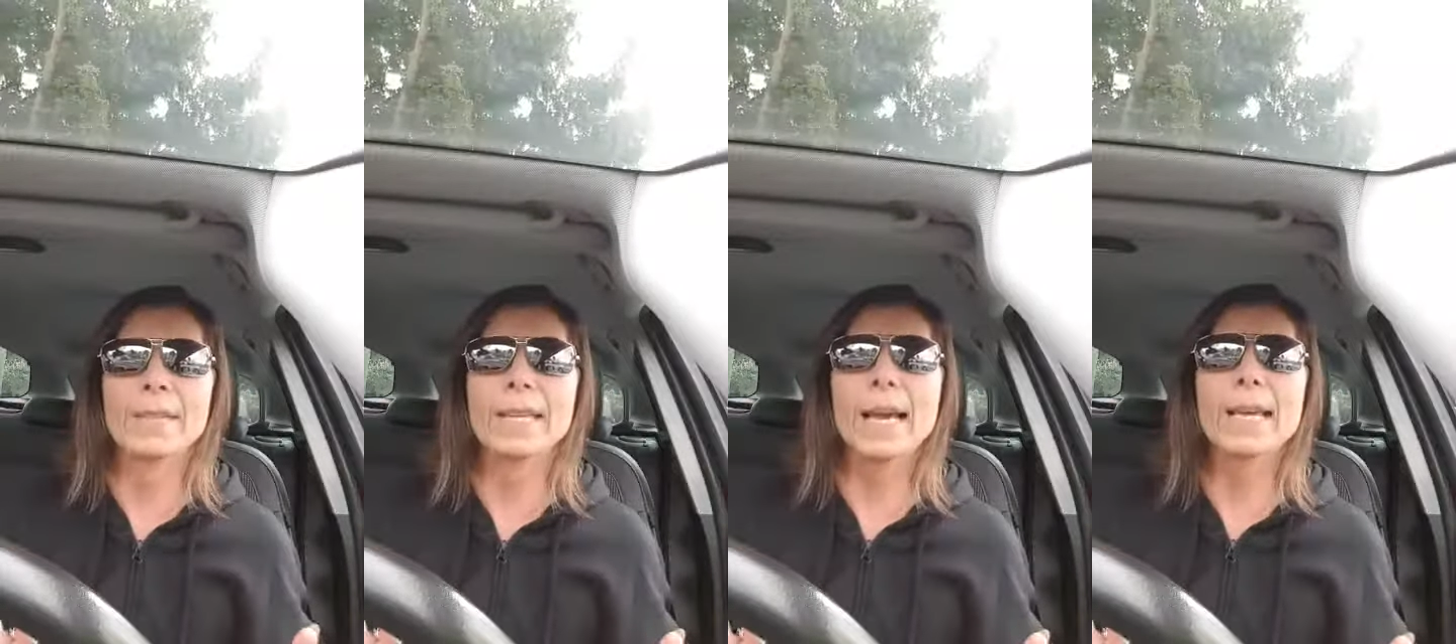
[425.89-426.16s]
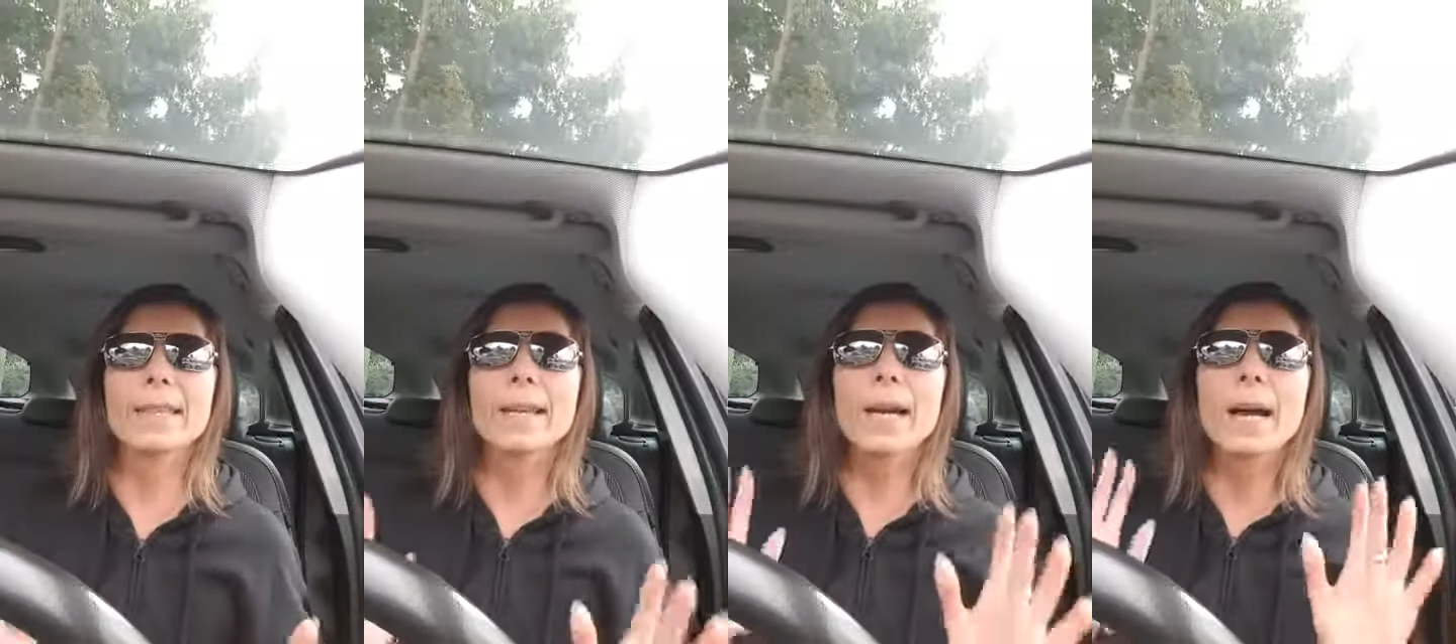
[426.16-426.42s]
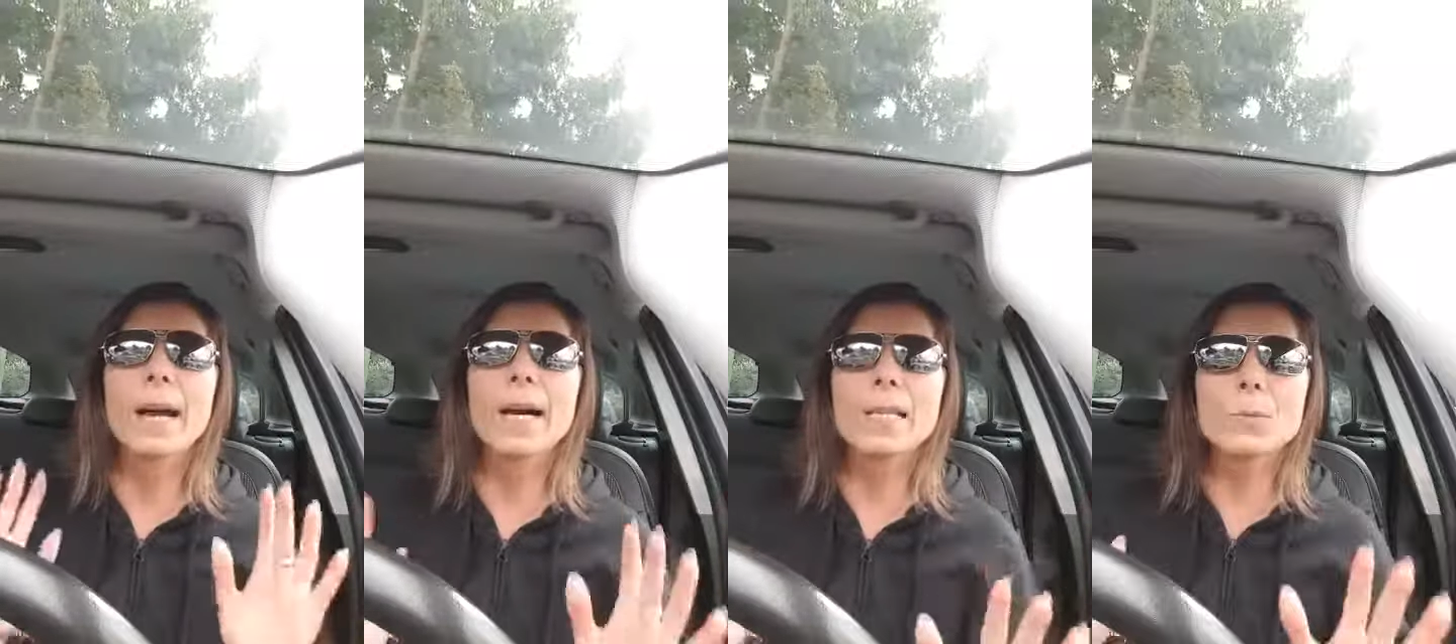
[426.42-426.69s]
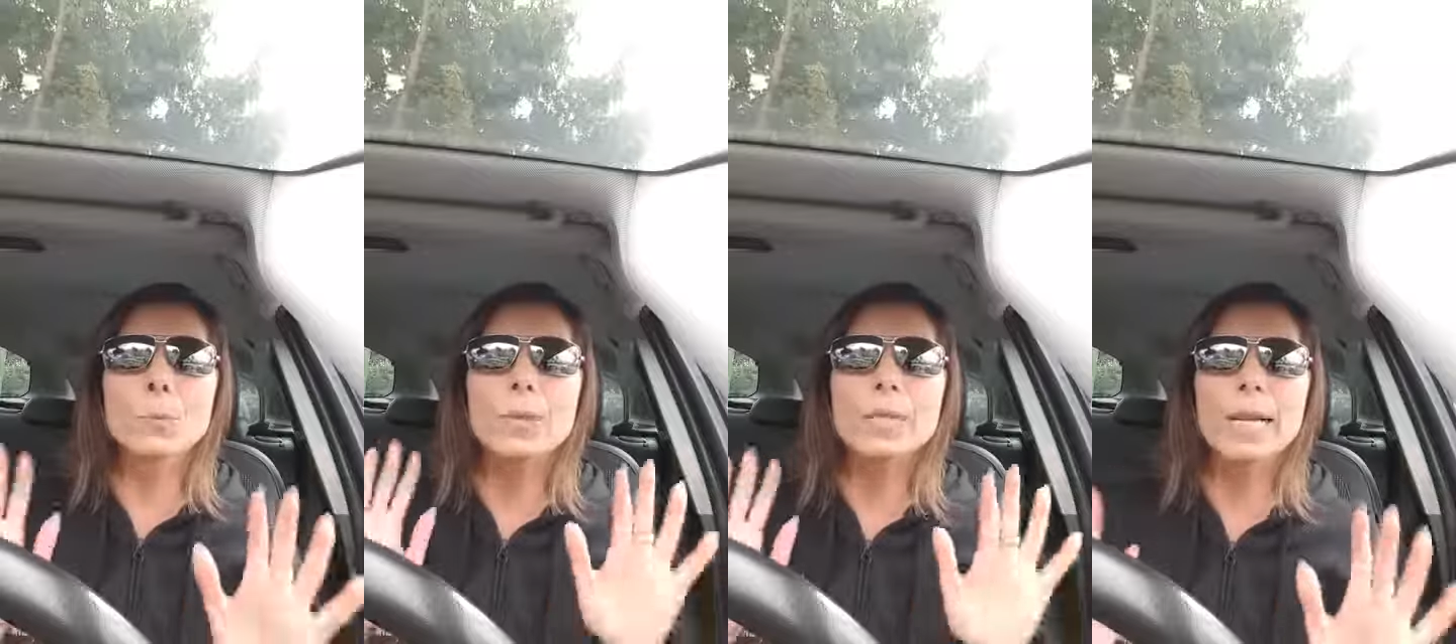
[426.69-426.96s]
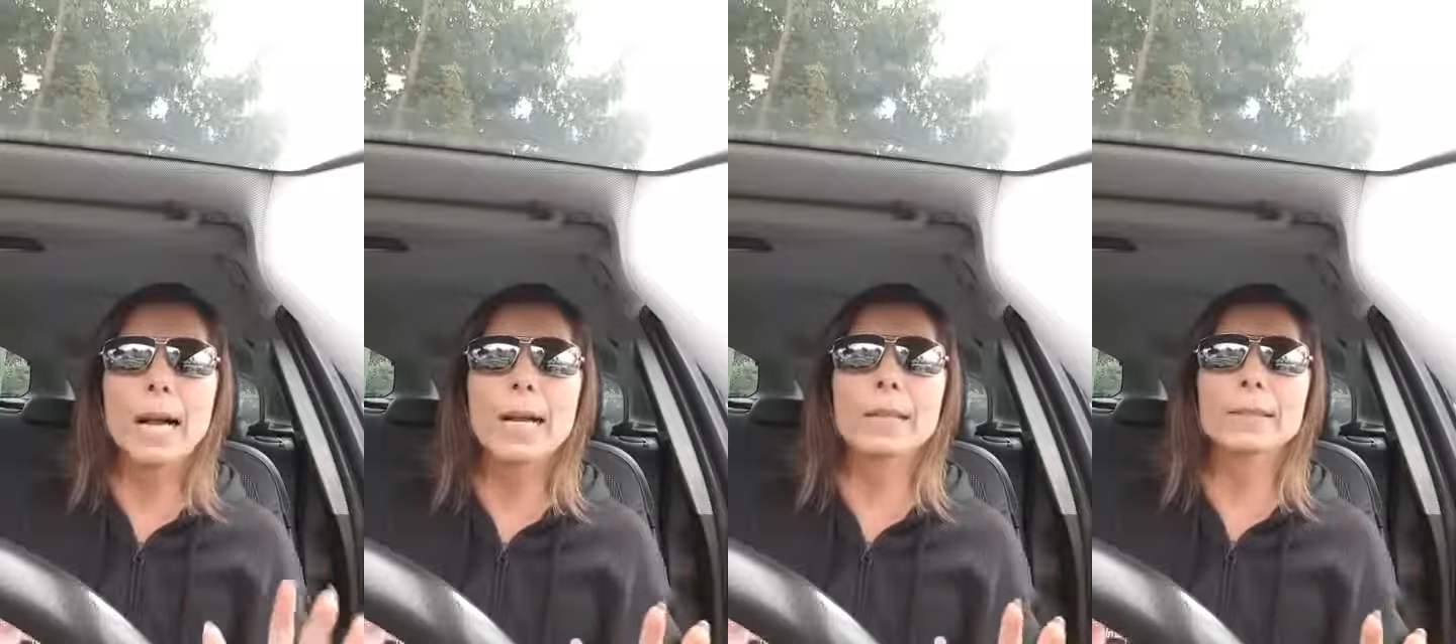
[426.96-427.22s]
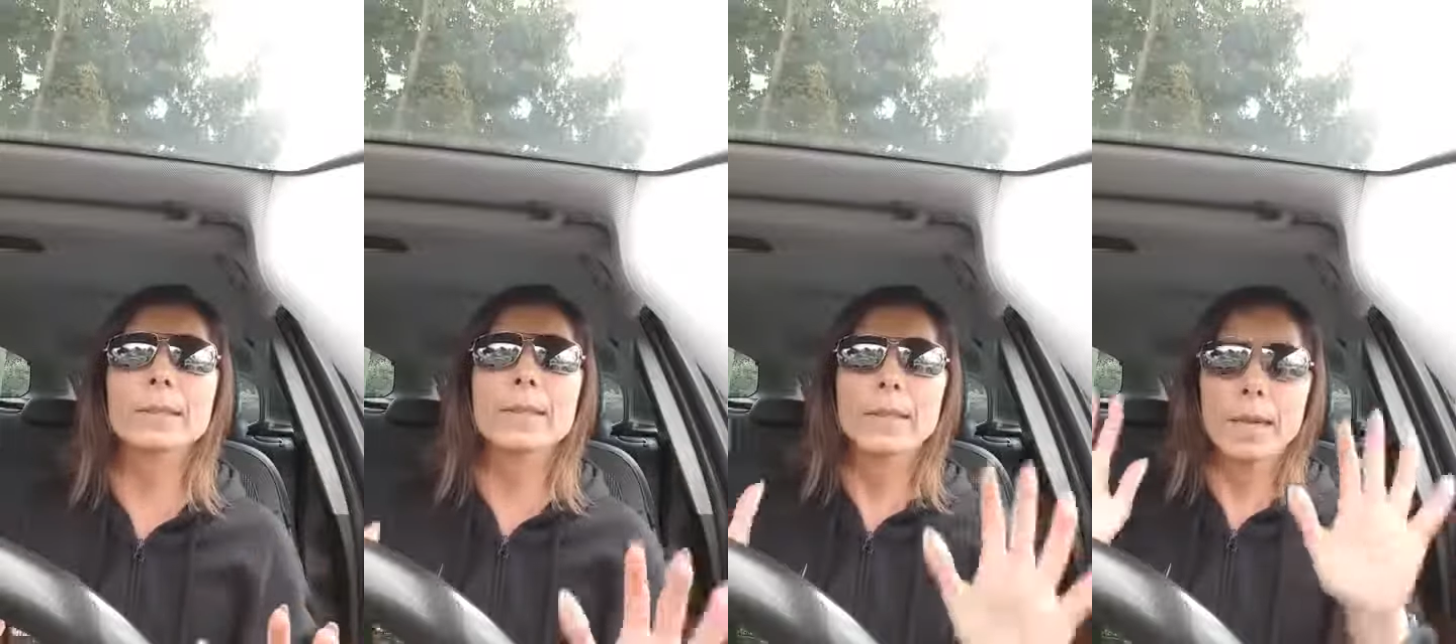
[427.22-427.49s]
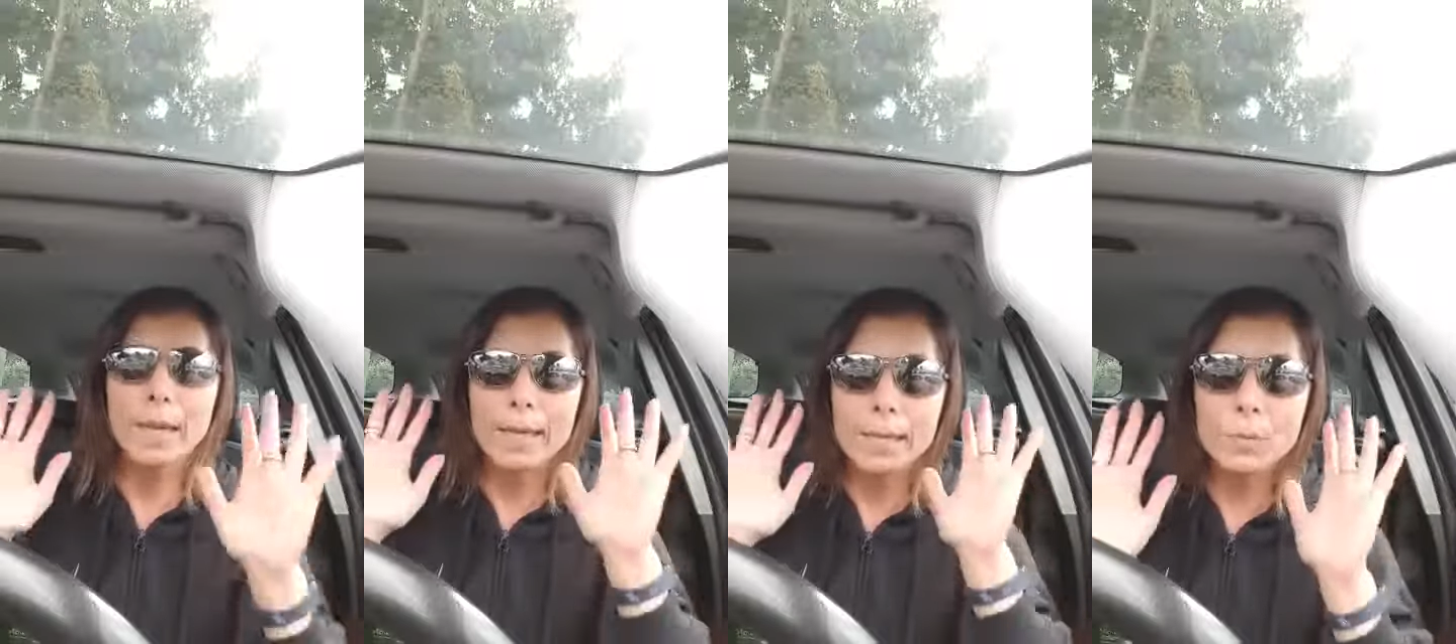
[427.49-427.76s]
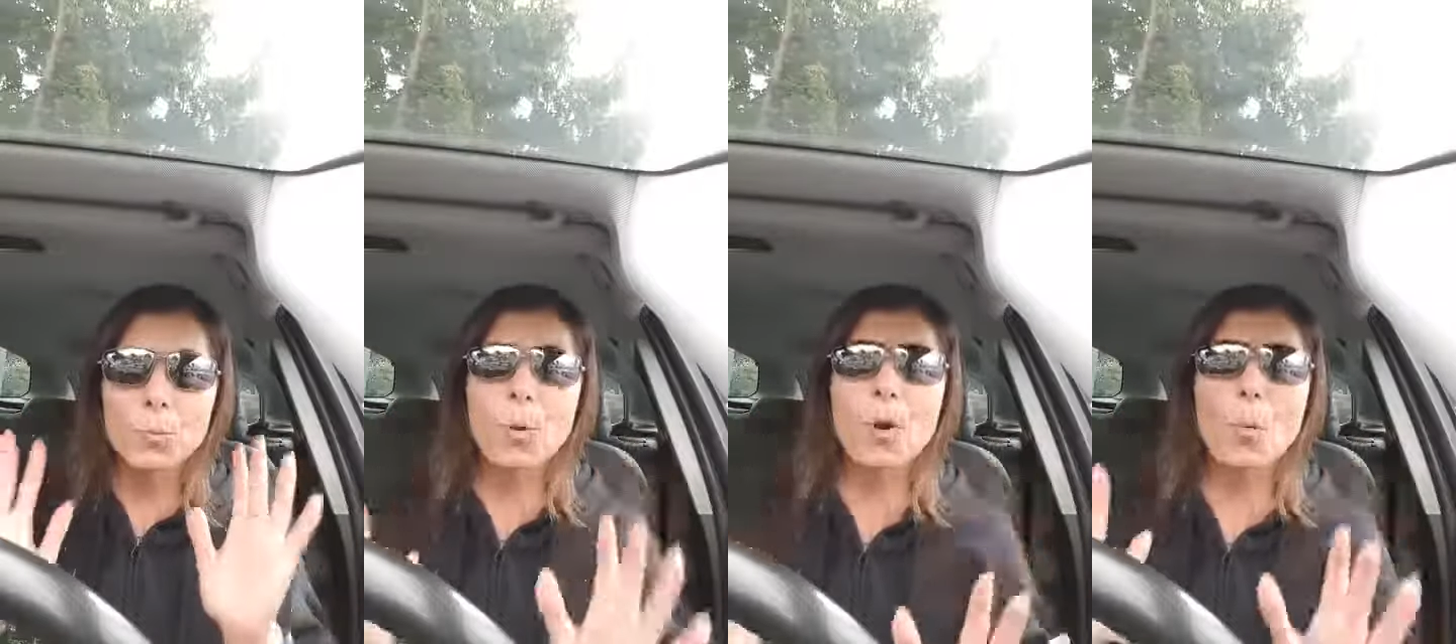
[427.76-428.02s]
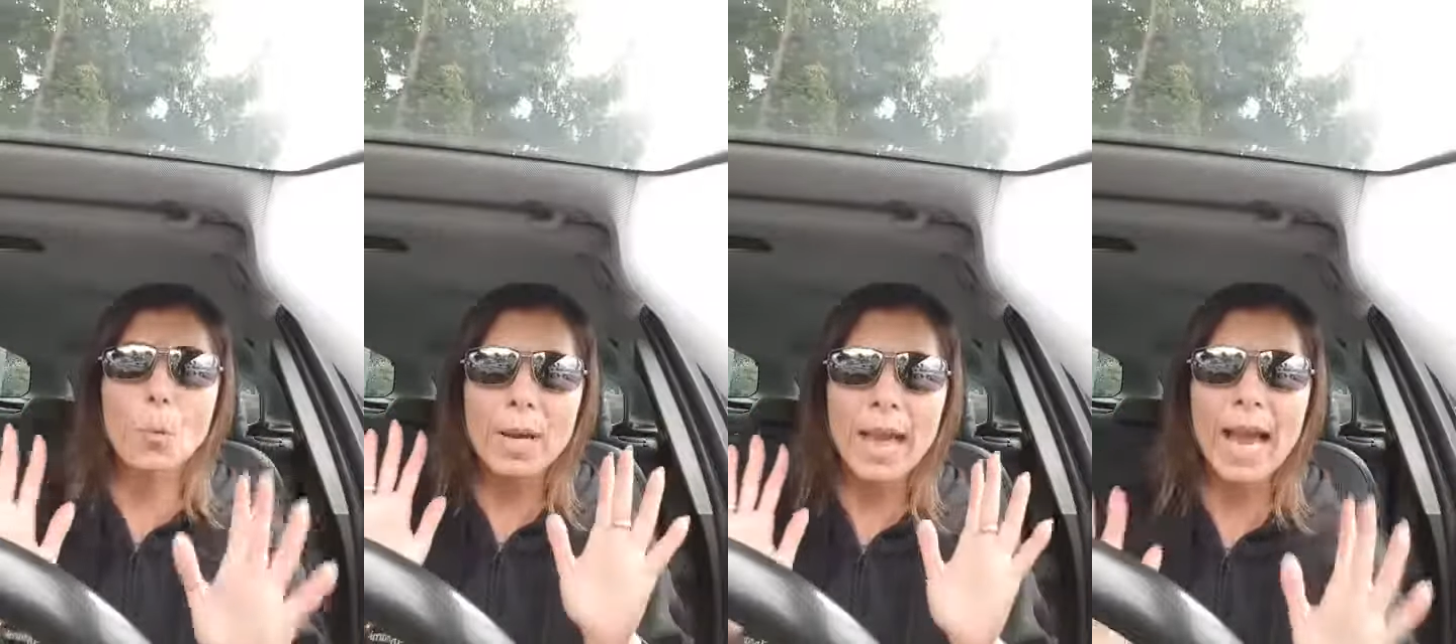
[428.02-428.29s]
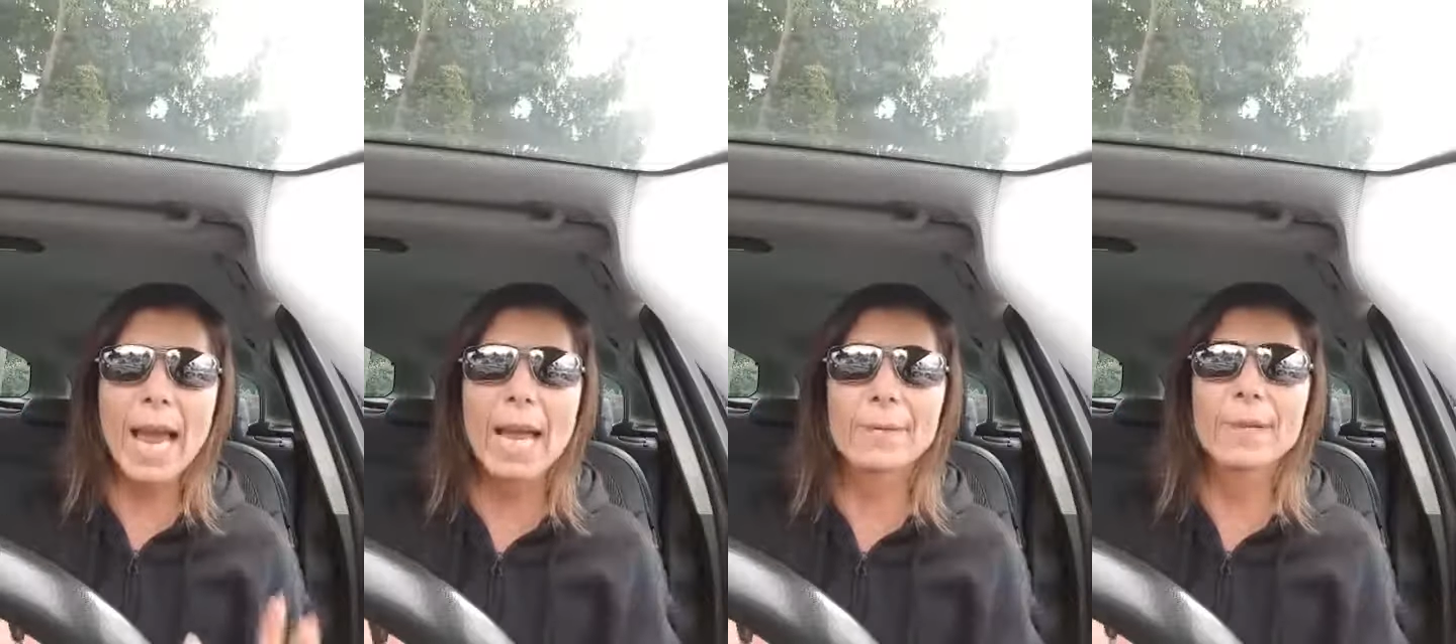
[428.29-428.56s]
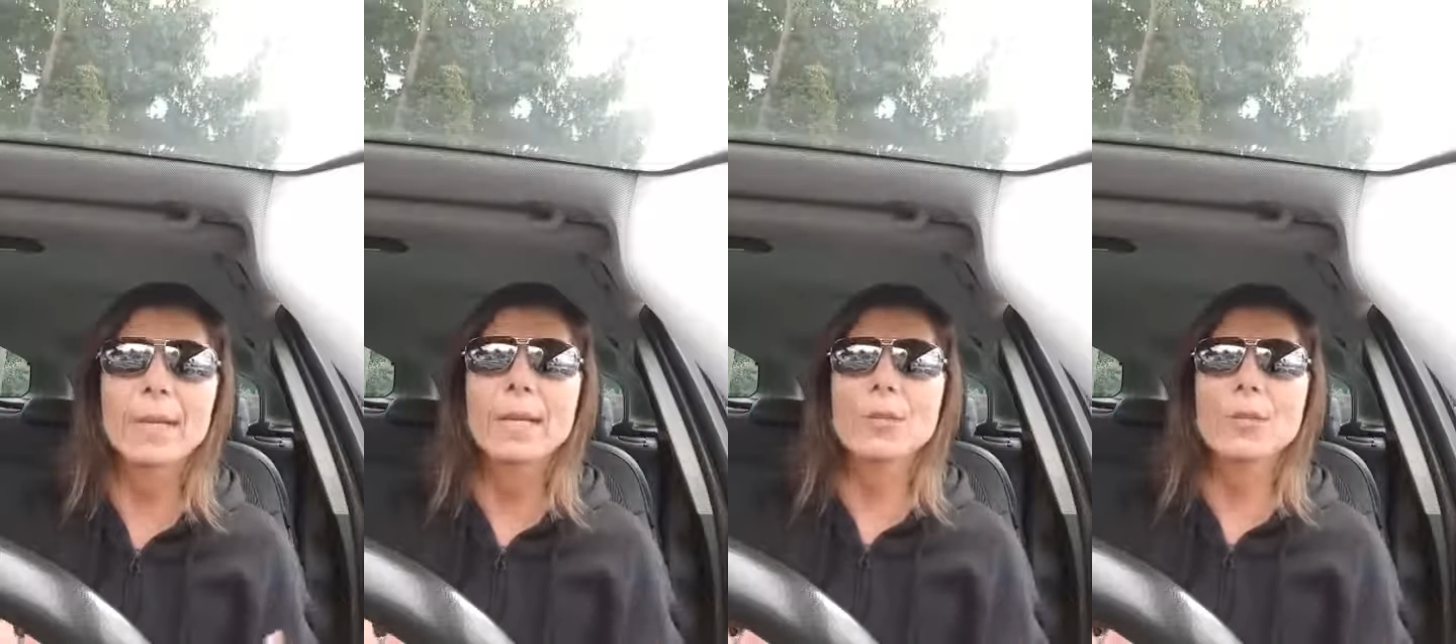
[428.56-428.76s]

Yeah, the cards we dealt is what we have.